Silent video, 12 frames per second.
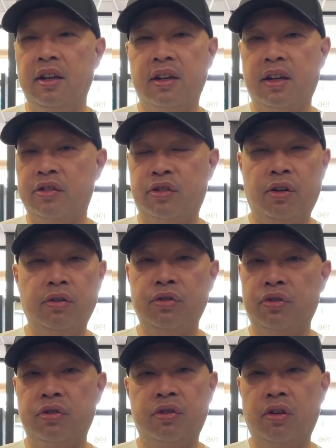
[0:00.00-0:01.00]
Because
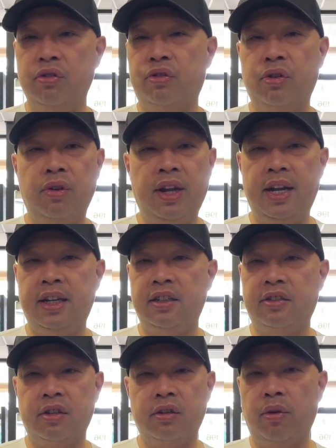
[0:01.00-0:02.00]
those two
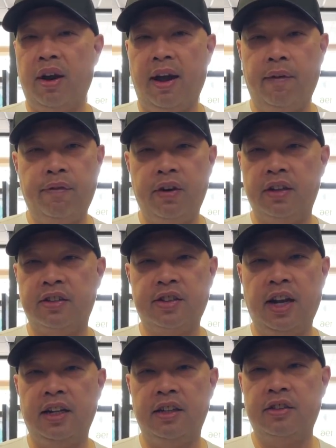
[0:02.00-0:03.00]
ladies, Graf and
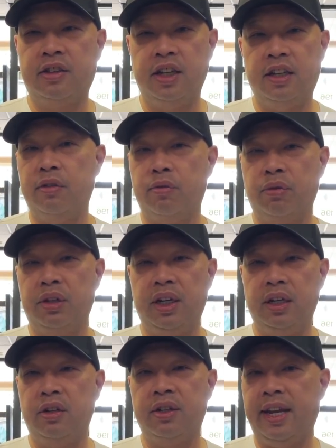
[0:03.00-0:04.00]
Celis, didn't really
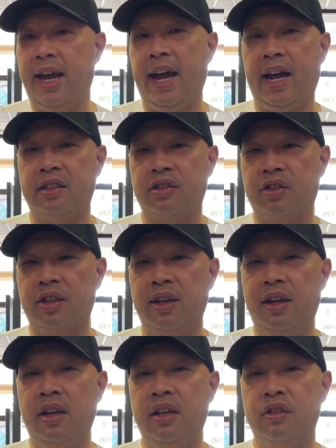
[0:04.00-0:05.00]
look gassed.
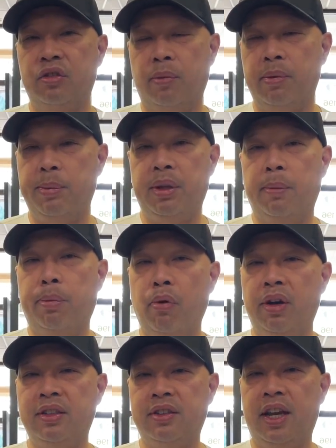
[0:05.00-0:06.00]
So maybe the
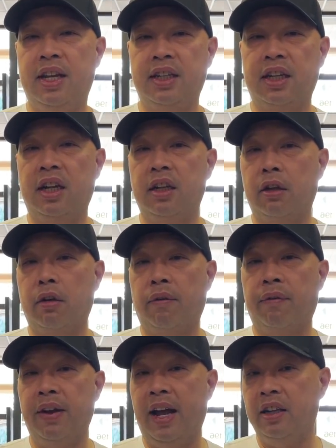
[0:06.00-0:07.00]
points ended a little
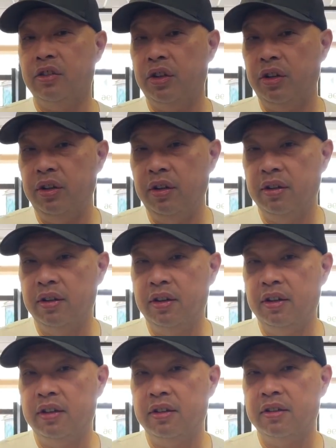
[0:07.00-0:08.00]
faster?
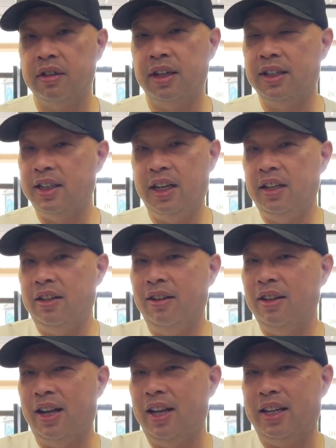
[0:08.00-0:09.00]
It didn't
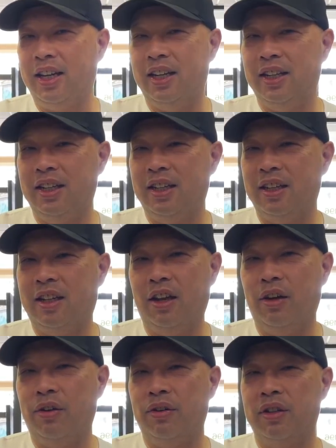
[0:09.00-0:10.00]
look like it,
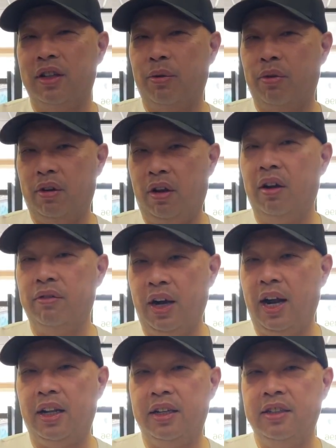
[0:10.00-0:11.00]
though. There were long
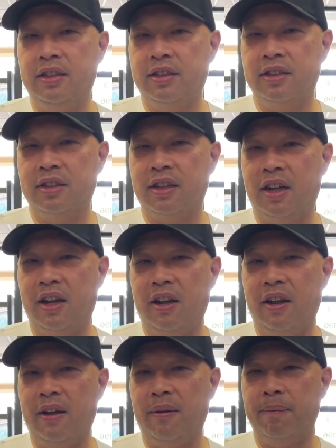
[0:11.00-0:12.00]
rallies.
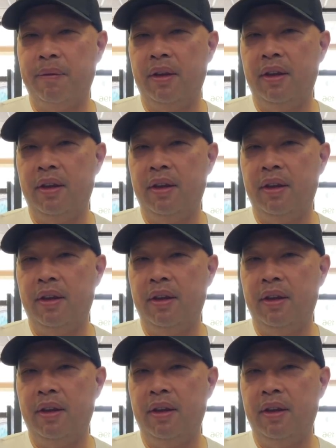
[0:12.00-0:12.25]
But